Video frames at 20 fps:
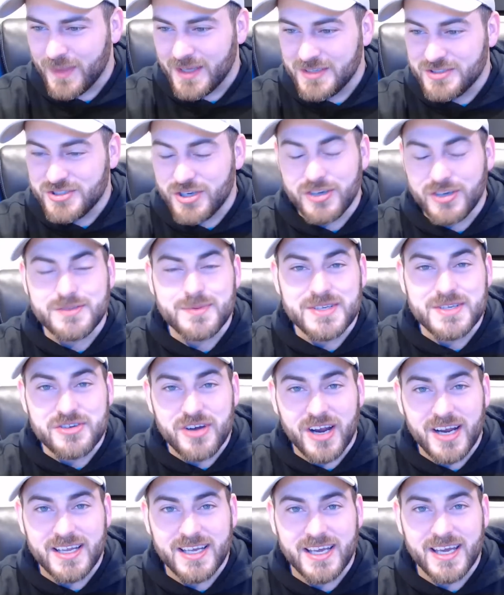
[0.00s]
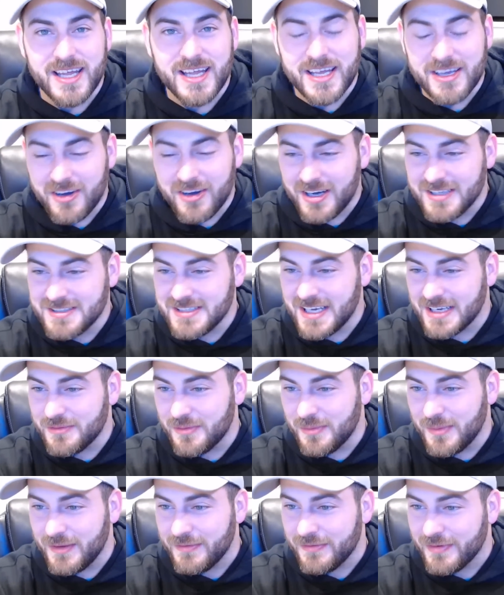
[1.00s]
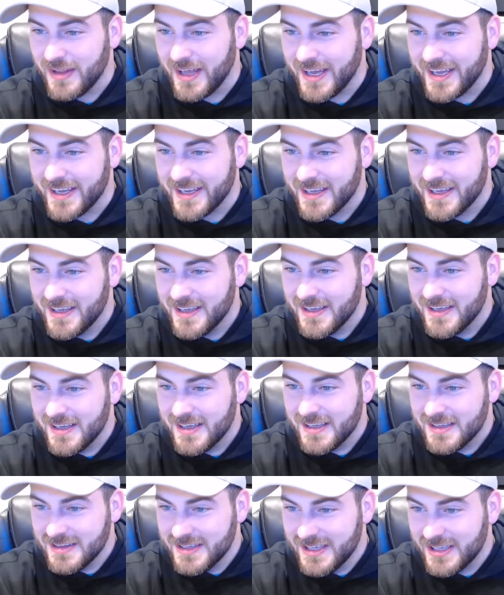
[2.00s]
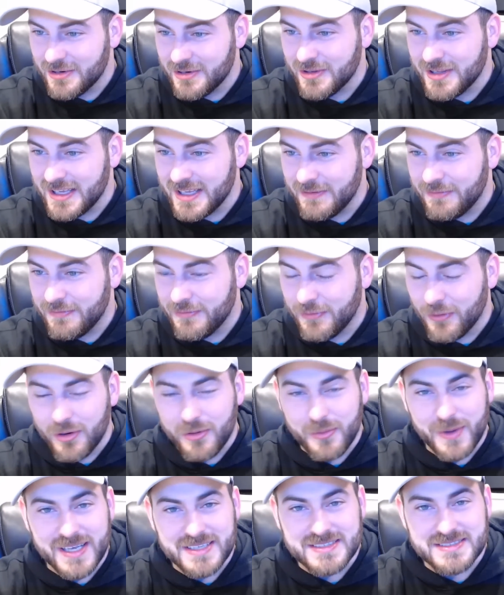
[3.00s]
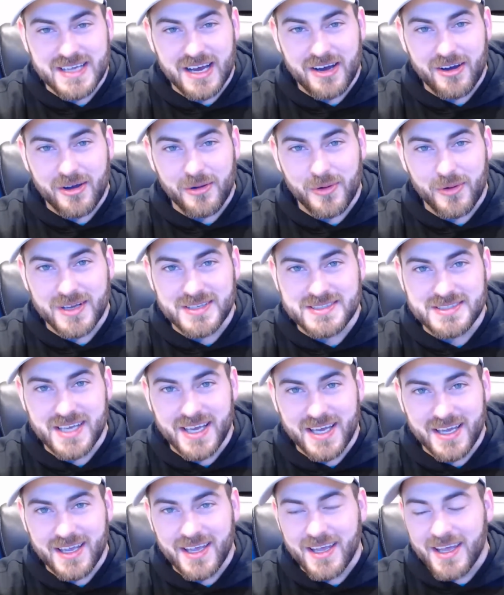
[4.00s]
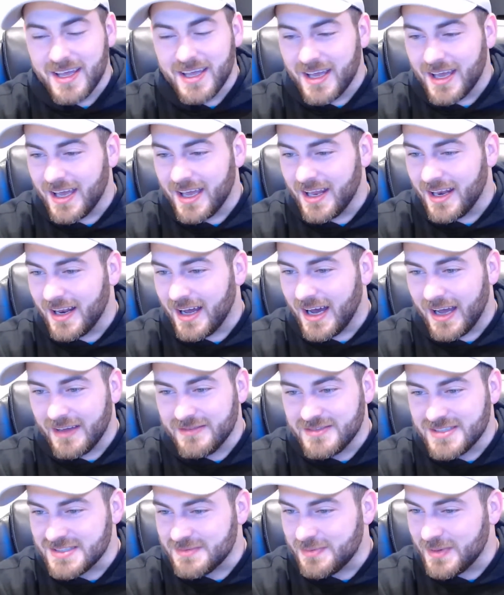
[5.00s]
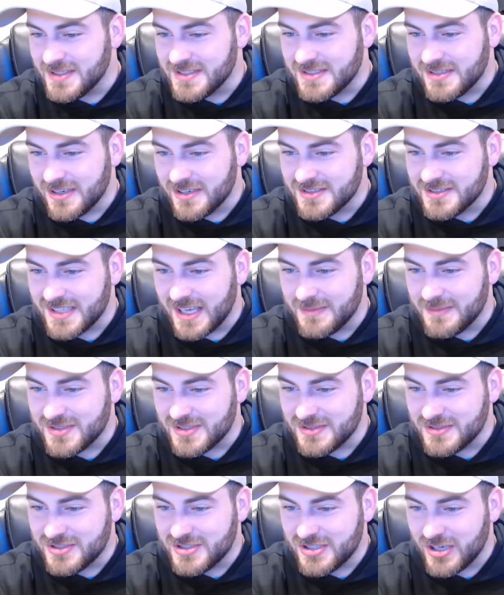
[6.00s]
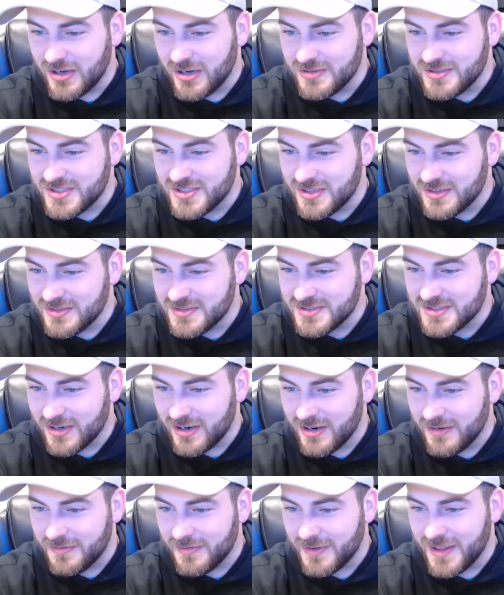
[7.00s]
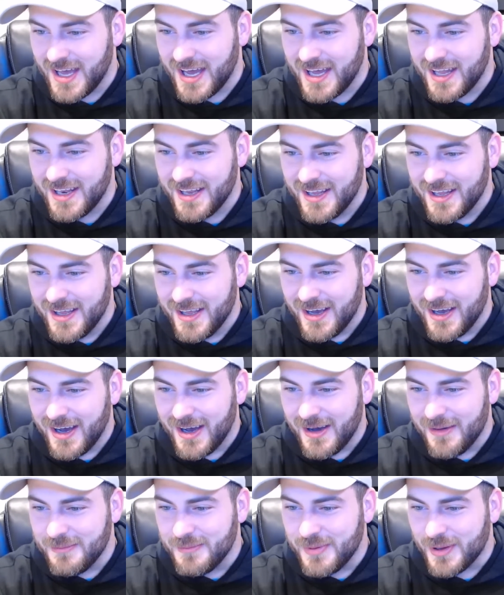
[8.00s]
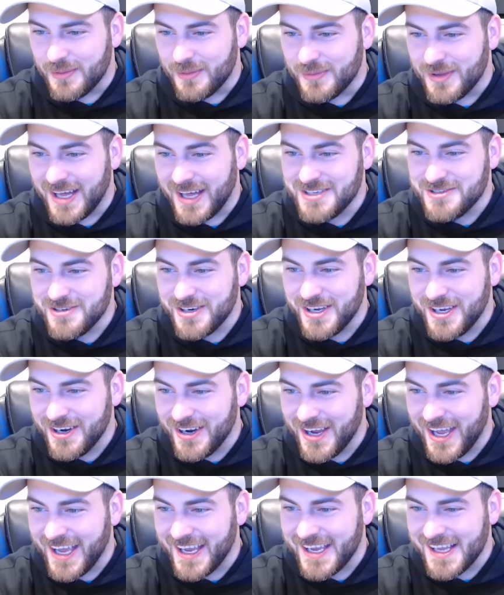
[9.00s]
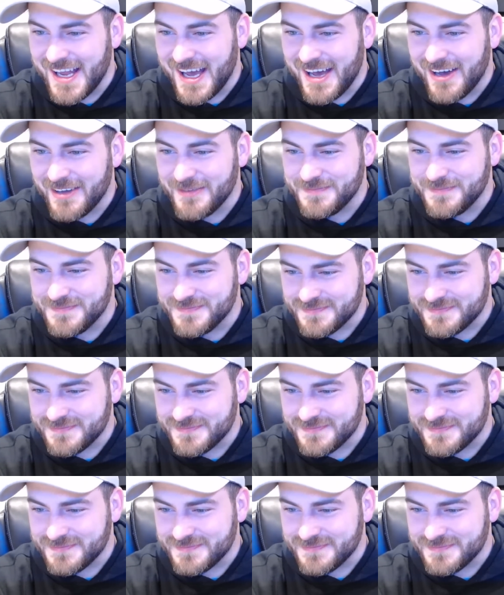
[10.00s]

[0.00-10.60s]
Joe's been trying to get in contact with me for like literally 4 weeks now, I want to say, and I've just been so slammed. So Joe, so sorry for that. But I'm glad you're here hanging out.